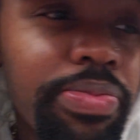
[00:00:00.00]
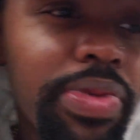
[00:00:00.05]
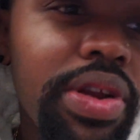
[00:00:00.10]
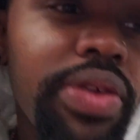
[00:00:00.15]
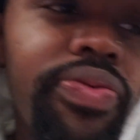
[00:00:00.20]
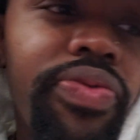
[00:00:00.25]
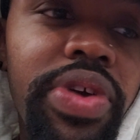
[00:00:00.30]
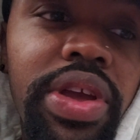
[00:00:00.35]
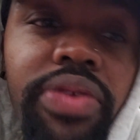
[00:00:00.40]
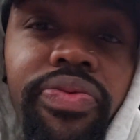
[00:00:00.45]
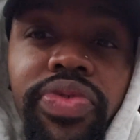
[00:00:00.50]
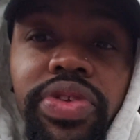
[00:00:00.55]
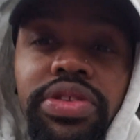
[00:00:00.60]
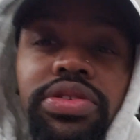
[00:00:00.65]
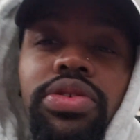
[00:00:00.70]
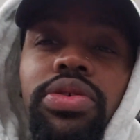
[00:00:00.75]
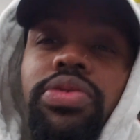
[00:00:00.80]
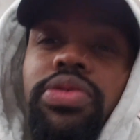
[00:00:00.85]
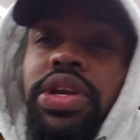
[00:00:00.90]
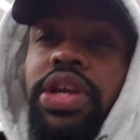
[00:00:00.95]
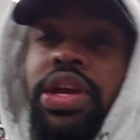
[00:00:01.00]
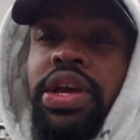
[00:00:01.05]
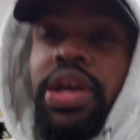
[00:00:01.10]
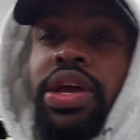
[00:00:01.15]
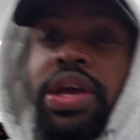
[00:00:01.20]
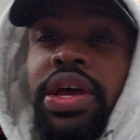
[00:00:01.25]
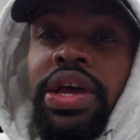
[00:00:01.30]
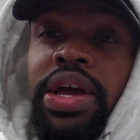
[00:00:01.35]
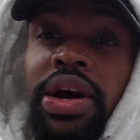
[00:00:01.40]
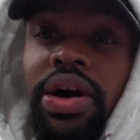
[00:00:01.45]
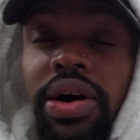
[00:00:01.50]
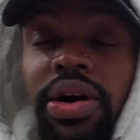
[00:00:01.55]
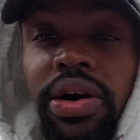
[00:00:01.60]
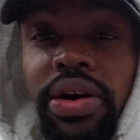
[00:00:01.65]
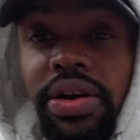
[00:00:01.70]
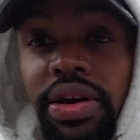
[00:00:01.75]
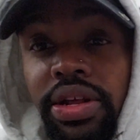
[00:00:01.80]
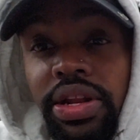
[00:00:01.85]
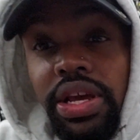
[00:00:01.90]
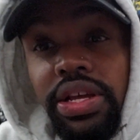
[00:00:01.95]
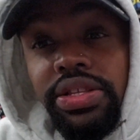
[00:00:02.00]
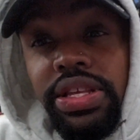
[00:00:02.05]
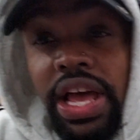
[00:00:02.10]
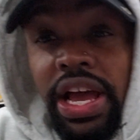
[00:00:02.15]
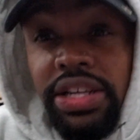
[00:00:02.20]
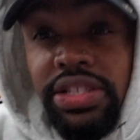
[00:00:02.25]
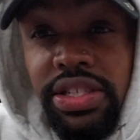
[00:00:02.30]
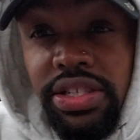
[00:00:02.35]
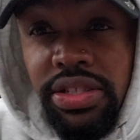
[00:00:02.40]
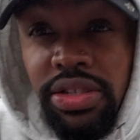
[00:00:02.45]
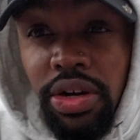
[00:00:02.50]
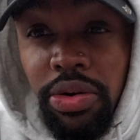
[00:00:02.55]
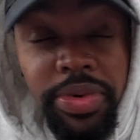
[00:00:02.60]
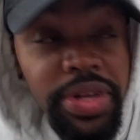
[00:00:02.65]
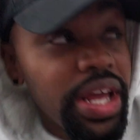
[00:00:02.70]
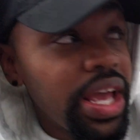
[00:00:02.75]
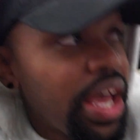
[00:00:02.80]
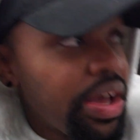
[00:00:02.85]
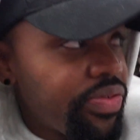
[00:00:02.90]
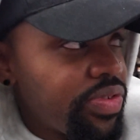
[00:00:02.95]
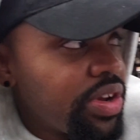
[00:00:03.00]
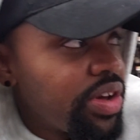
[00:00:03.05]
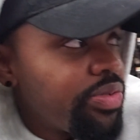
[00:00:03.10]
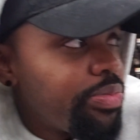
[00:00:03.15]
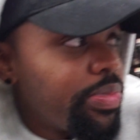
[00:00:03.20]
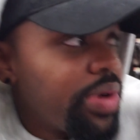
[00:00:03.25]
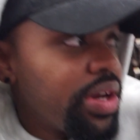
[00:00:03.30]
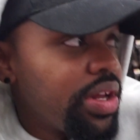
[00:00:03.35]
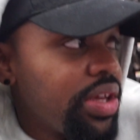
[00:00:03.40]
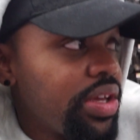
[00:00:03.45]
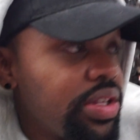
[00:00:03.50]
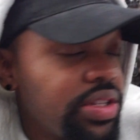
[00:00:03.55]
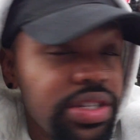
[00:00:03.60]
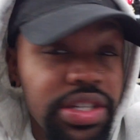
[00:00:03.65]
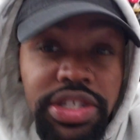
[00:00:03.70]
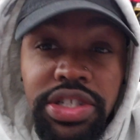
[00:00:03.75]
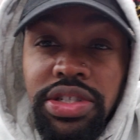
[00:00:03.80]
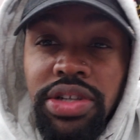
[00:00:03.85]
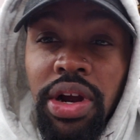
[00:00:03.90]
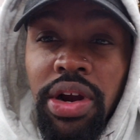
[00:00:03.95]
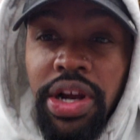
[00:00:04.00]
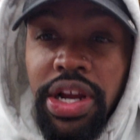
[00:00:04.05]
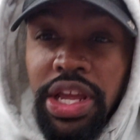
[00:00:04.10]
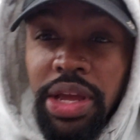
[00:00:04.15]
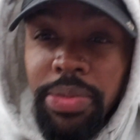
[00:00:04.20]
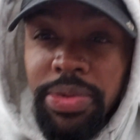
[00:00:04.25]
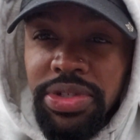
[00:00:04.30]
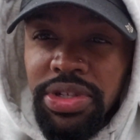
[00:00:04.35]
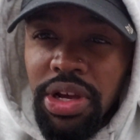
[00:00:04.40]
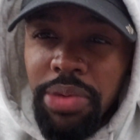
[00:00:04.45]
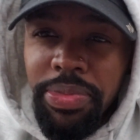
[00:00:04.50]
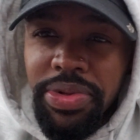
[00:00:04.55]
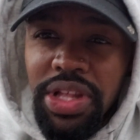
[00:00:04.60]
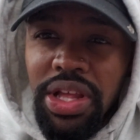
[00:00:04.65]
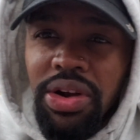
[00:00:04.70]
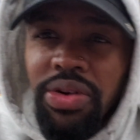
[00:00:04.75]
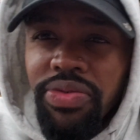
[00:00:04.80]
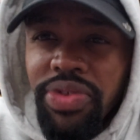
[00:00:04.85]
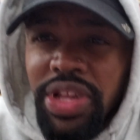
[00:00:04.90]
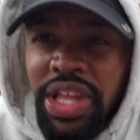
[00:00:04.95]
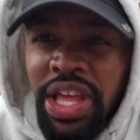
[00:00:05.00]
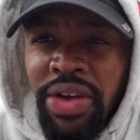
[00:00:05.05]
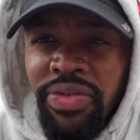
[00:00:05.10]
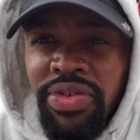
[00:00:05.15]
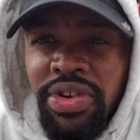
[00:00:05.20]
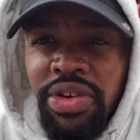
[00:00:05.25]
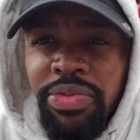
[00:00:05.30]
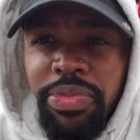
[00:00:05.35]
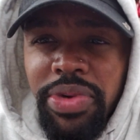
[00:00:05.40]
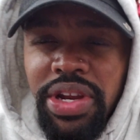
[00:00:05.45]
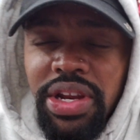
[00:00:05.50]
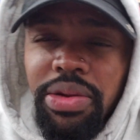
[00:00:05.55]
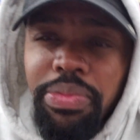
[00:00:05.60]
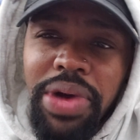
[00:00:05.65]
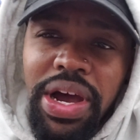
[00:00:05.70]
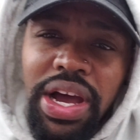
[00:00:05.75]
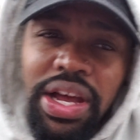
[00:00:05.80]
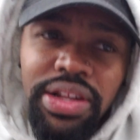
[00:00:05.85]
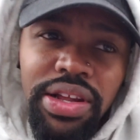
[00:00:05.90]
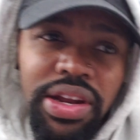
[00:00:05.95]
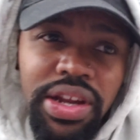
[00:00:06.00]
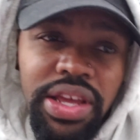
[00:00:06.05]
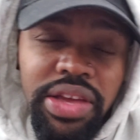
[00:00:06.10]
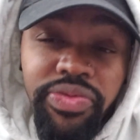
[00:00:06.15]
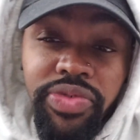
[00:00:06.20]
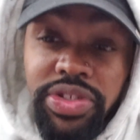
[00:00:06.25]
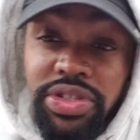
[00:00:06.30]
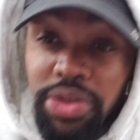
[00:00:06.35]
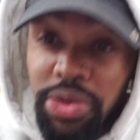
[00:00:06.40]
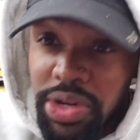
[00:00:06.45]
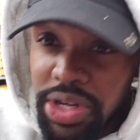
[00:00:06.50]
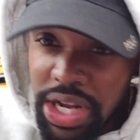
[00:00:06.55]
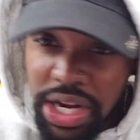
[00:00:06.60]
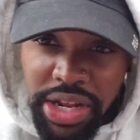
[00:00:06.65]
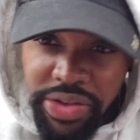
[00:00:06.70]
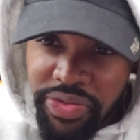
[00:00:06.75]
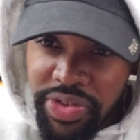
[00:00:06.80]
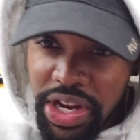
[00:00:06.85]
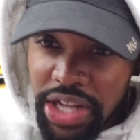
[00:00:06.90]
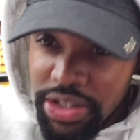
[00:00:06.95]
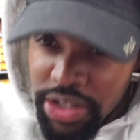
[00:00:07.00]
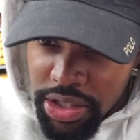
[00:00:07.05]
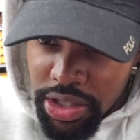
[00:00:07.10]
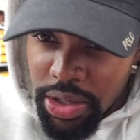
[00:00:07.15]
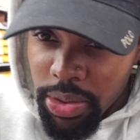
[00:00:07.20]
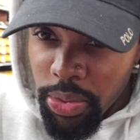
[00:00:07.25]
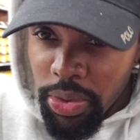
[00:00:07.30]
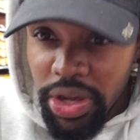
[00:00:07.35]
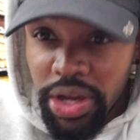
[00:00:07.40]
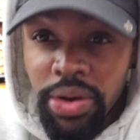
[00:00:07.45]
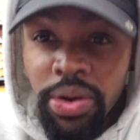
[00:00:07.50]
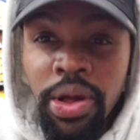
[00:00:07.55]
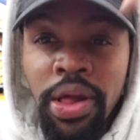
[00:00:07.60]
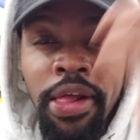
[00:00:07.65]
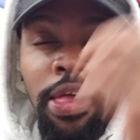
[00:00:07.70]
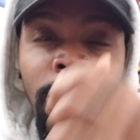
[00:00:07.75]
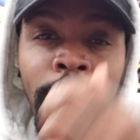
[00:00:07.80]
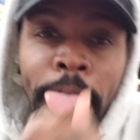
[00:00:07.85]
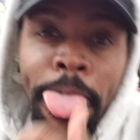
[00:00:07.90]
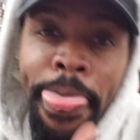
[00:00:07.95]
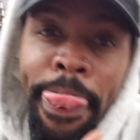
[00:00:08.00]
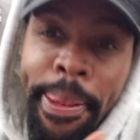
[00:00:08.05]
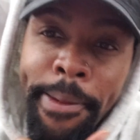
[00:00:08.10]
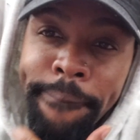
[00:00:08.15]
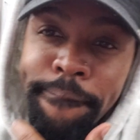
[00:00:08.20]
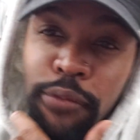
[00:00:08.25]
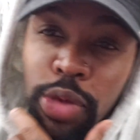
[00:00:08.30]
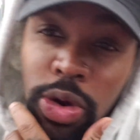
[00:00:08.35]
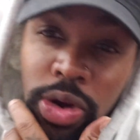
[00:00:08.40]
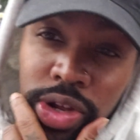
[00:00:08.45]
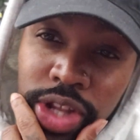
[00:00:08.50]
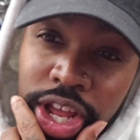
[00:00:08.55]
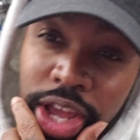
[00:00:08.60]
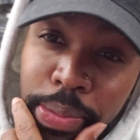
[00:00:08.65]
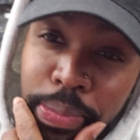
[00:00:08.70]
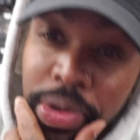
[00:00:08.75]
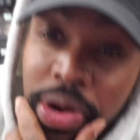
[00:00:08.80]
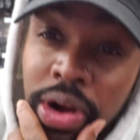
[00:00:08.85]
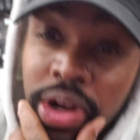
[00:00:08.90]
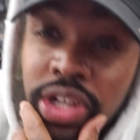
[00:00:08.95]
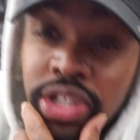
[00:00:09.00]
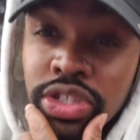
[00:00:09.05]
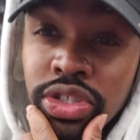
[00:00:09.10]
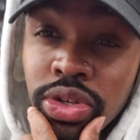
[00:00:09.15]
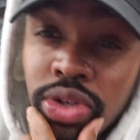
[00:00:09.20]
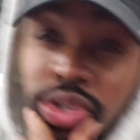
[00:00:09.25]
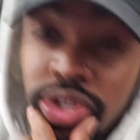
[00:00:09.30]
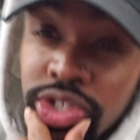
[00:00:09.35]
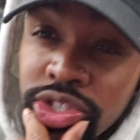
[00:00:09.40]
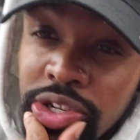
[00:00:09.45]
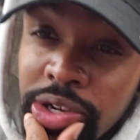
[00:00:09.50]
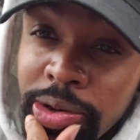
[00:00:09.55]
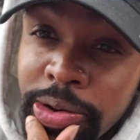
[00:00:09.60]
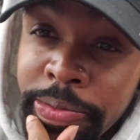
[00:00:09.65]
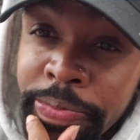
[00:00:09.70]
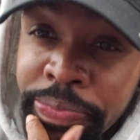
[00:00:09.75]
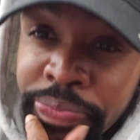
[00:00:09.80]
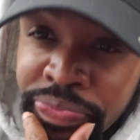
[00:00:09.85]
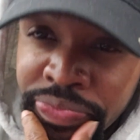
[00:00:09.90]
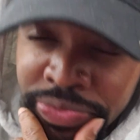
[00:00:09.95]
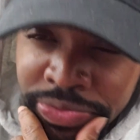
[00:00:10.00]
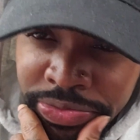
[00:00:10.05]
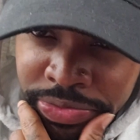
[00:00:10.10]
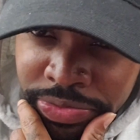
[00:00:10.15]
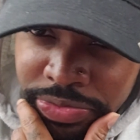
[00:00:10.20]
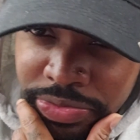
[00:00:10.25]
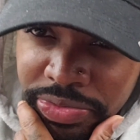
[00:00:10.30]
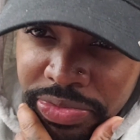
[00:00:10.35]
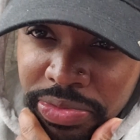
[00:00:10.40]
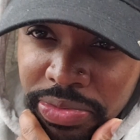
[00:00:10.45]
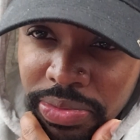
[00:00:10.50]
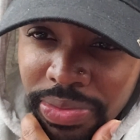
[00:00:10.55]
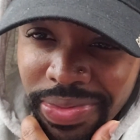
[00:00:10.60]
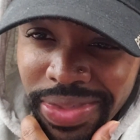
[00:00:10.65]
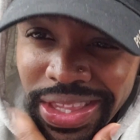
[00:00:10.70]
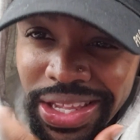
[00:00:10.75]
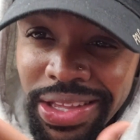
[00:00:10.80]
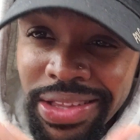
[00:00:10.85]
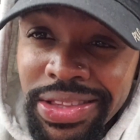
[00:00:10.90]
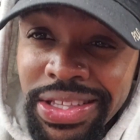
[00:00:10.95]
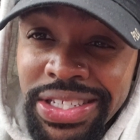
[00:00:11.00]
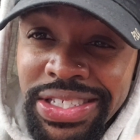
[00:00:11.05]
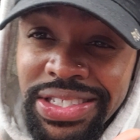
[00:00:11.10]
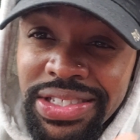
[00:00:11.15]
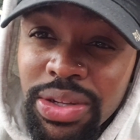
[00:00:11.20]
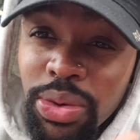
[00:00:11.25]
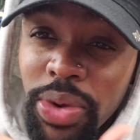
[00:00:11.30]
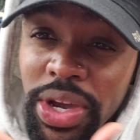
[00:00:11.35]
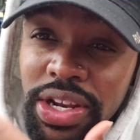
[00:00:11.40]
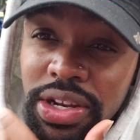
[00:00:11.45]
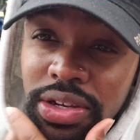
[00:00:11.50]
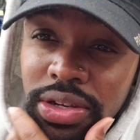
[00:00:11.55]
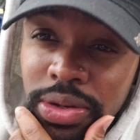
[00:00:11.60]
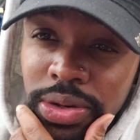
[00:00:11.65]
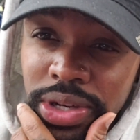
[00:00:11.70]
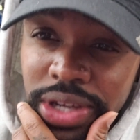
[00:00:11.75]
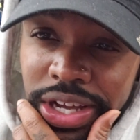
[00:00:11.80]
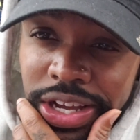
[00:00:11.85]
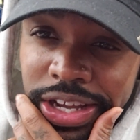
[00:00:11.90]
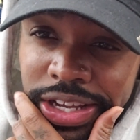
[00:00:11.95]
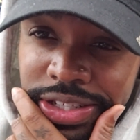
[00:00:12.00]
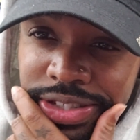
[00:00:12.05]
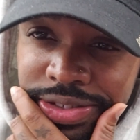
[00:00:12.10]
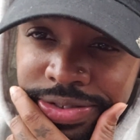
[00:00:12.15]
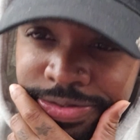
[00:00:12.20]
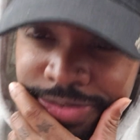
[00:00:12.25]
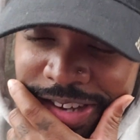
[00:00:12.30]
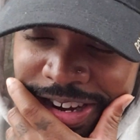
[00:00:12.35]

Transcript: money for inventory uh, and they actually told me they have enough money to start Amazon but they don't really have enough money to buy a lot of inventory not even at the Goodwill or like bargain stores so this is the way to do it guys